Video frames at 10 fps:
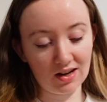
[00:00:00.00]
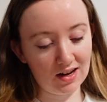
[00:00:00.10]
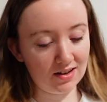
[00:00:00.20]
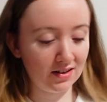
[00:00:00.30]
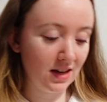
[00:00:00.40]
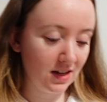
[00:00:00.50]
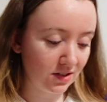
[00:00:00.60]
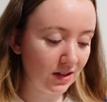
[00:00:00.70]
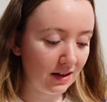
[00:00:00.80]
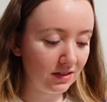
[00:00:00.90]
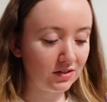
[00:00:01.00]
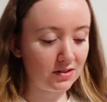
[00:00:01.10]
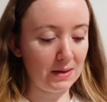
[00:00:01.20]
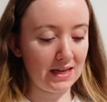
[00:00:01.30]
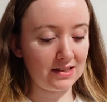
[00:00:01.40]
and so that does
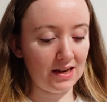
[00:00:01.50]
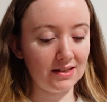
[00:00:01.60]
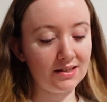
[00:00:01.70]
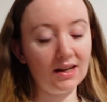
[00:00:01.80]
make sense.